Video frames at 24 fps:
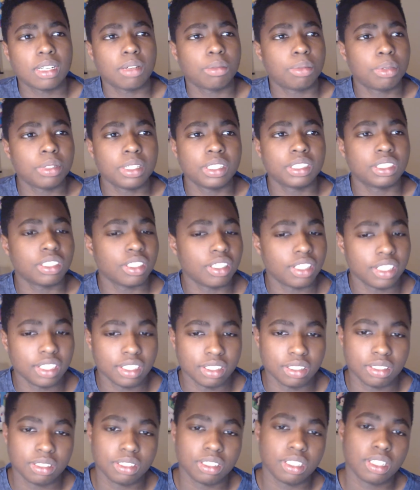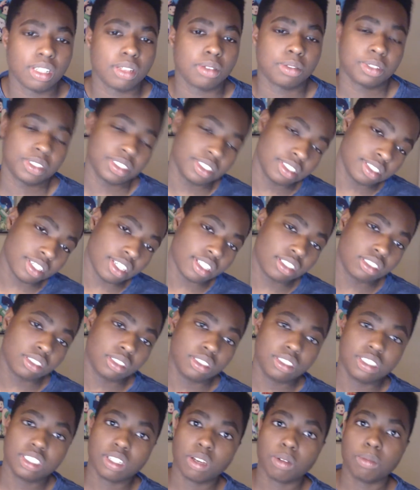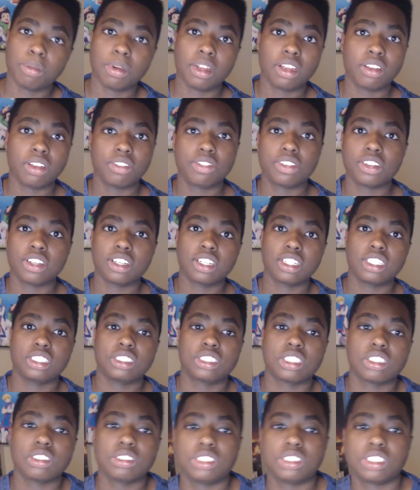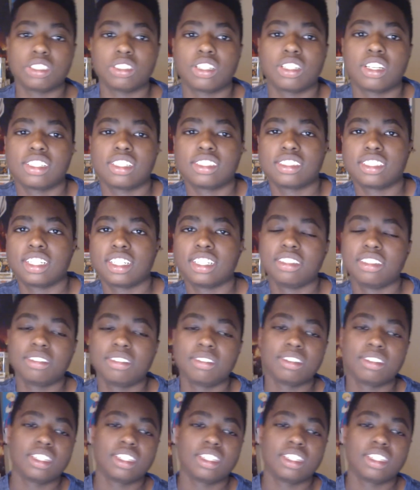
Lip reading: I'm pretty sure it is. But it's actually, better filler than JoJo, know what I'm saying?